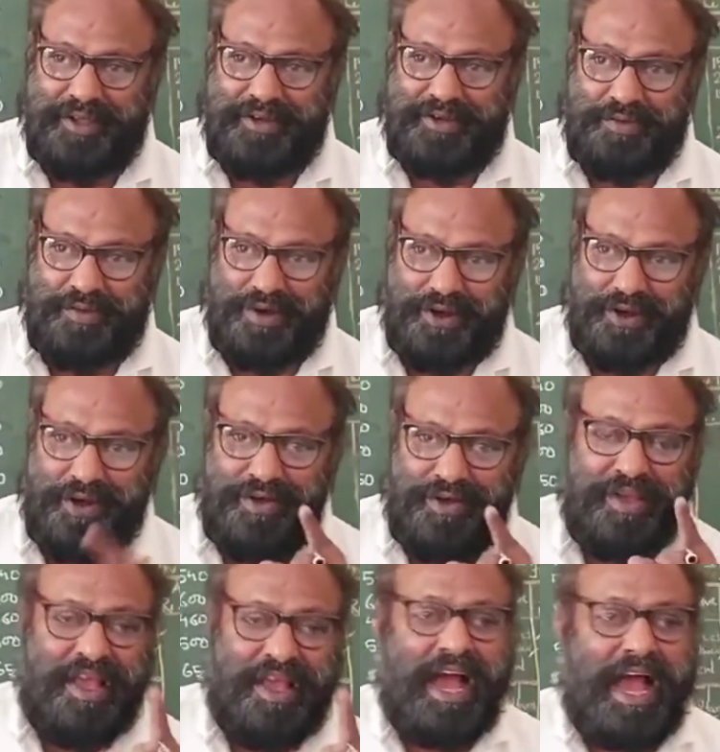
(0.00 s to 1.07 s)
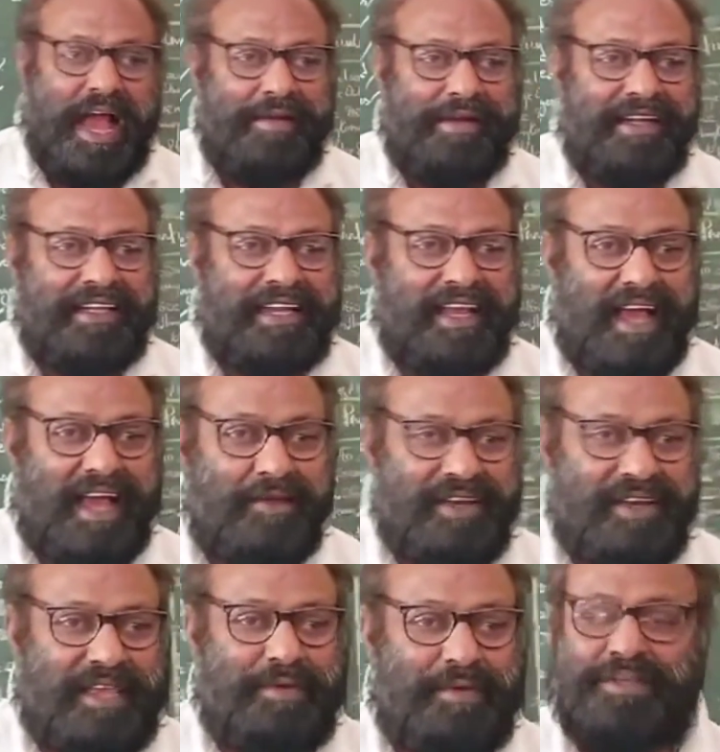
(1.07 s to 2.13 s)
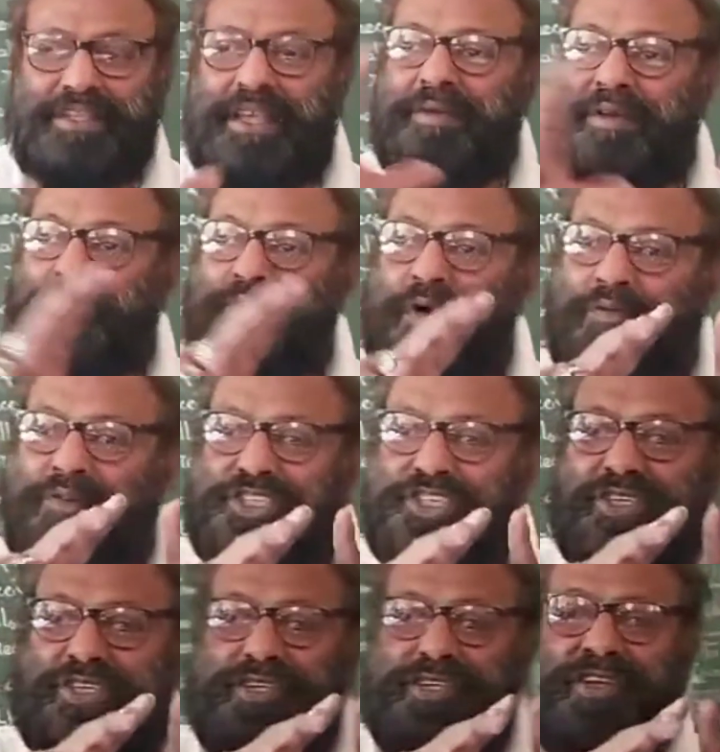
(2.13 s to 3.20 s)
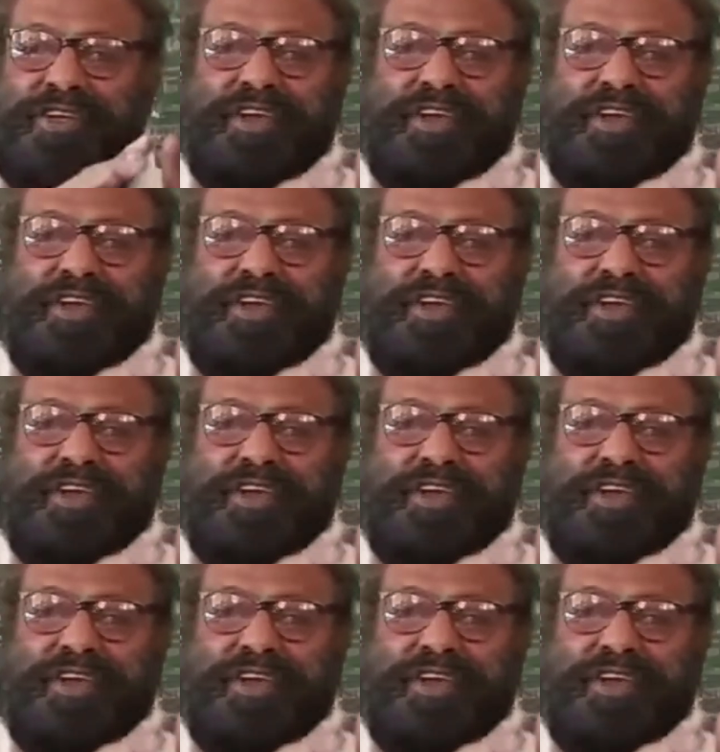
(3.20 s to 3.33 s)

Tomorrow I will give you some information,